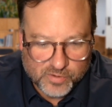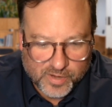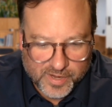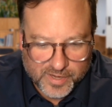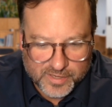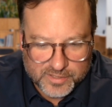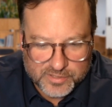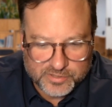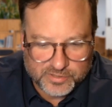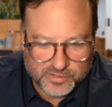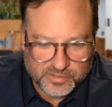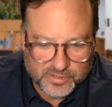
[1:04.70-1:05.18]

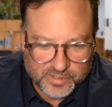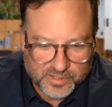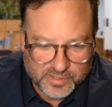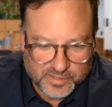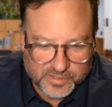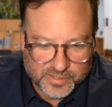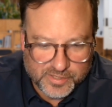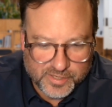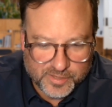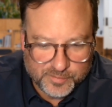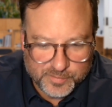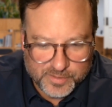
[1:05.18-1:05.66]
actually,
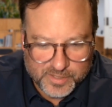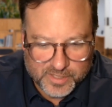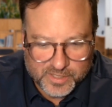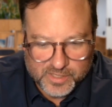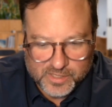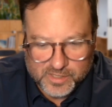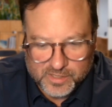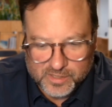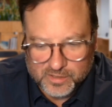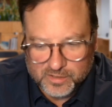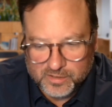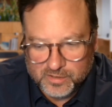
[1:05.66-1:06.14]
ended up
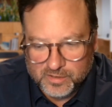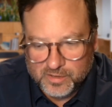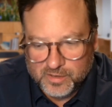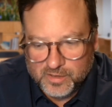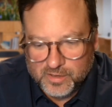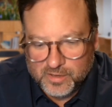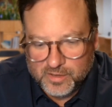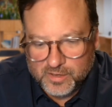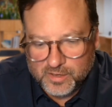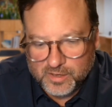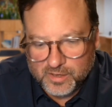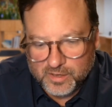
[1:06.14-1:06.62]
getting
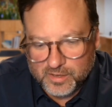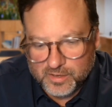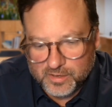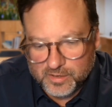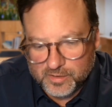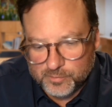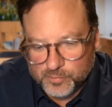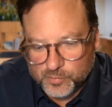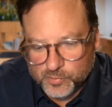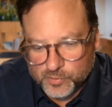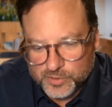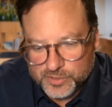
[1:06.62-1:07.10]

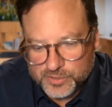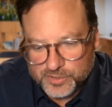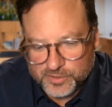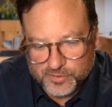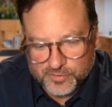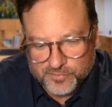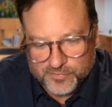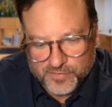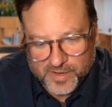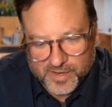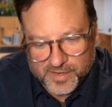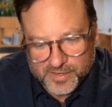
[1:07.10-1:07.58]
board
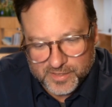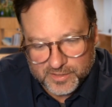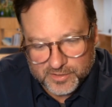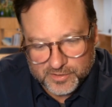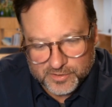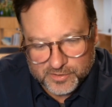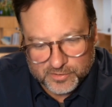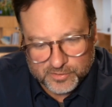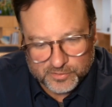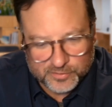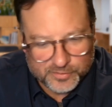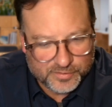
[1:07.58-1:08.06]
certified in
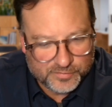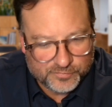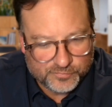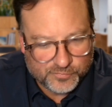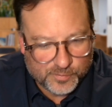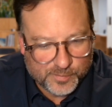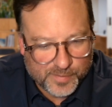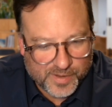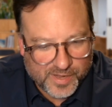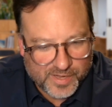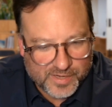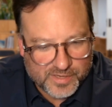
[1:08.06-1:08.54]
clinical
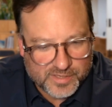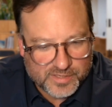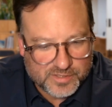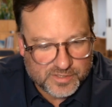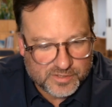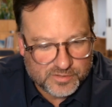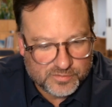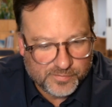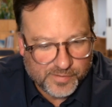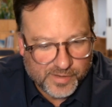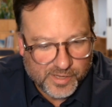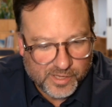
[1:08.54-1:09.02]
informatics
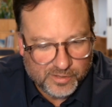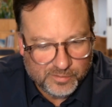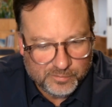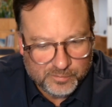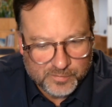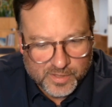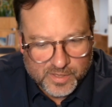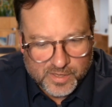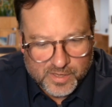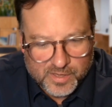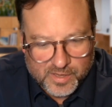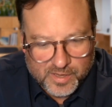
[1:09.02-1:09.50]
as
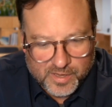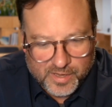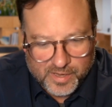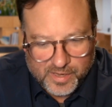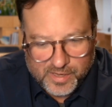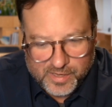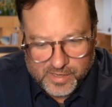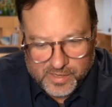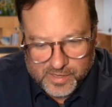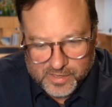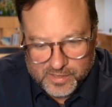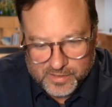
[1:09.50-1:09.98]
well.
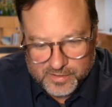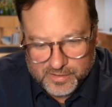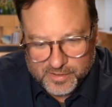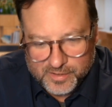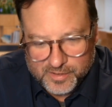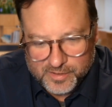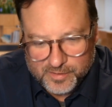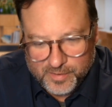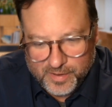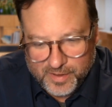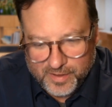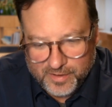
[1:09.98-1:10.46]
And
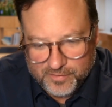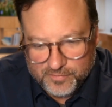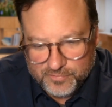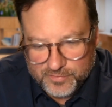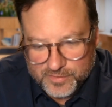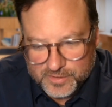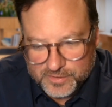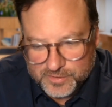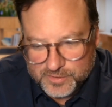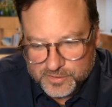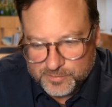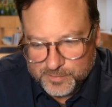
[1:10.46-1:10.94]
have
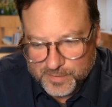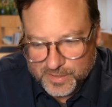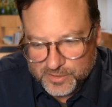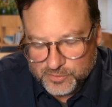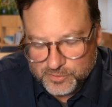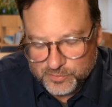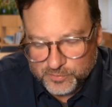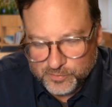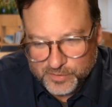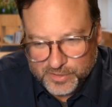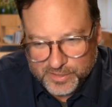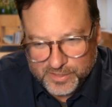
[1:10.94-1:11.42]
this is my
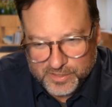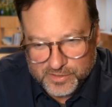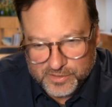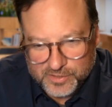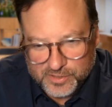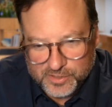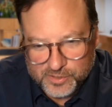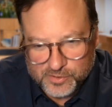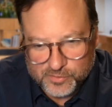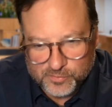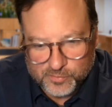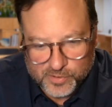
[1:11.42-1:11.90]

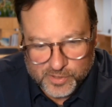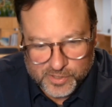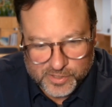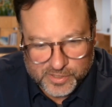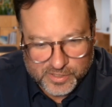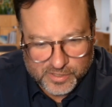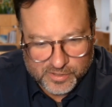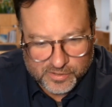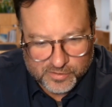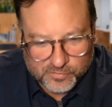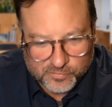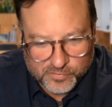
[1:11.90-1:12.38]
20th year
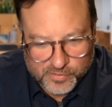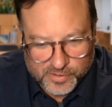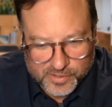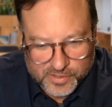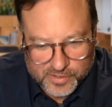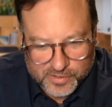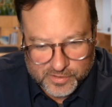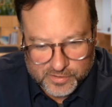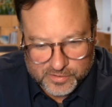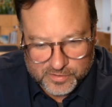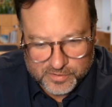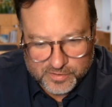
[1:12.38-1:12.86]
working
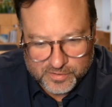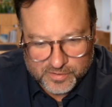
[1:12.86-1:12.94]
with